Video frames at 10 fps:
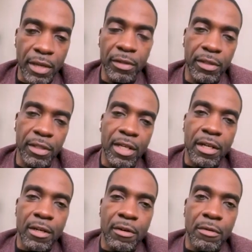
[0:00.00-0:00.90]
together,
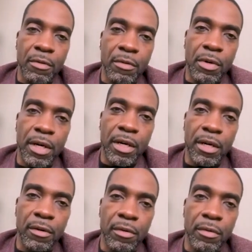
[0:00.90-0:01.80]

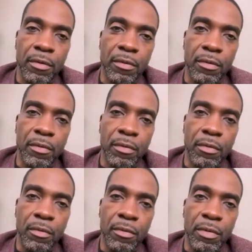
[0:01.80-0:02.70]
where
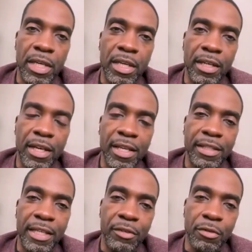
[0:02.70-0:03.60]
we
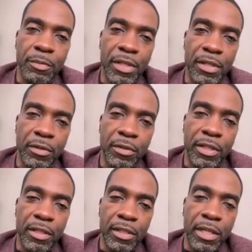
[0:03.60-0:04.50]
as a group, as an
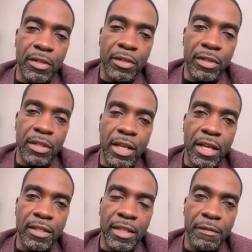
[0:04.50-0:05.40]
organization,
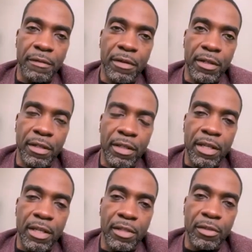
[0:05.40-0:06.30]
as NAIFA,
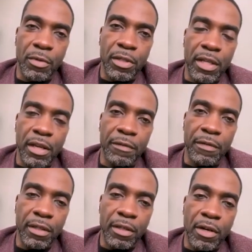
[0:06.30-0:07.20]
as one
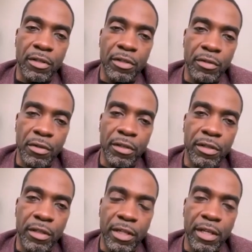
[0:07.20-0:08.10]
NAIFA, are
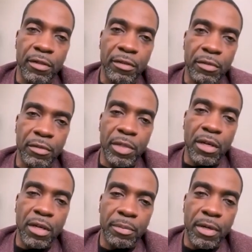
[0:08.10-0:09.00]
stronger together than
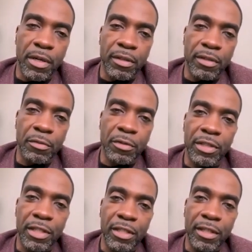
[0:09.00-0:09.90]
we are apart. So
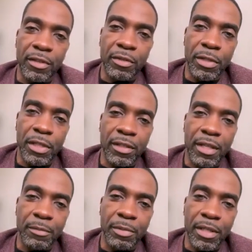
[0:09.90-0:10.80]
we'll see you next
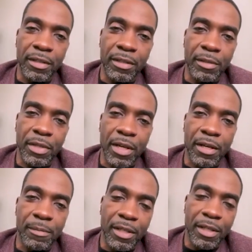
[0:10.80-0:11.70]
week, same place, same
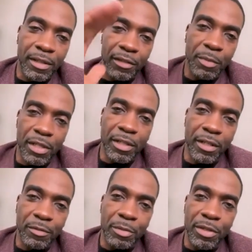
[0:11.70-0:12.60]
time.
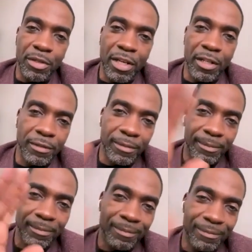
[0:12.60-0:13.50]
Thanks for being here.
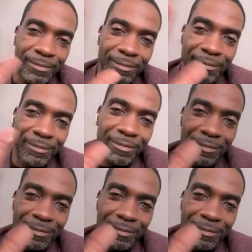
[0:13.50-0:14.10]
We appreciate it.